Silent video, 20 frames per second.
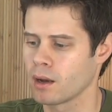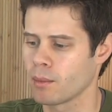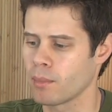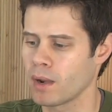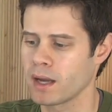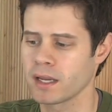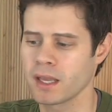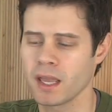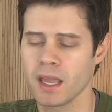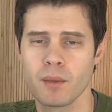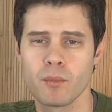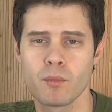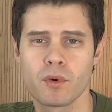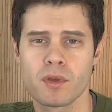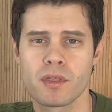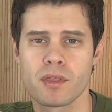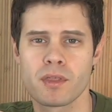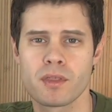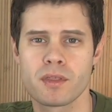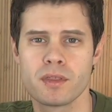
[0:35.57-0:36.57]
Mine came
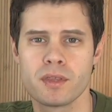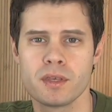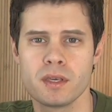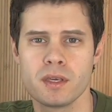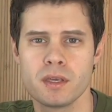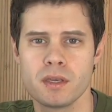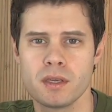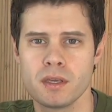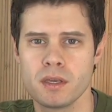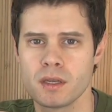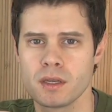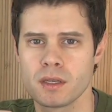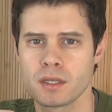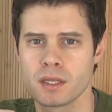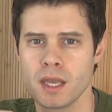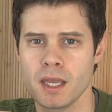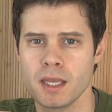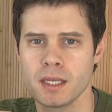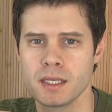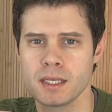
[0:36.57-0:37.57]
with the
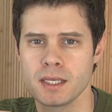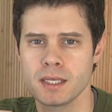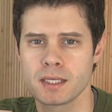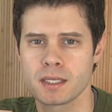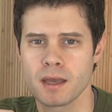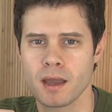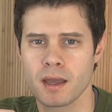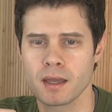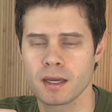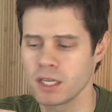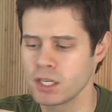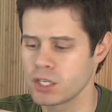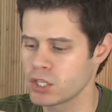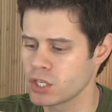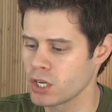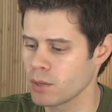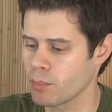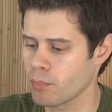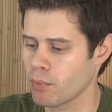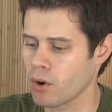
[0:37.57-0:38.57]
ATtiny
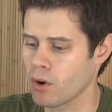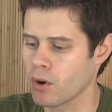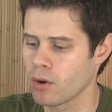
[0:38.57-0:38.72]
chip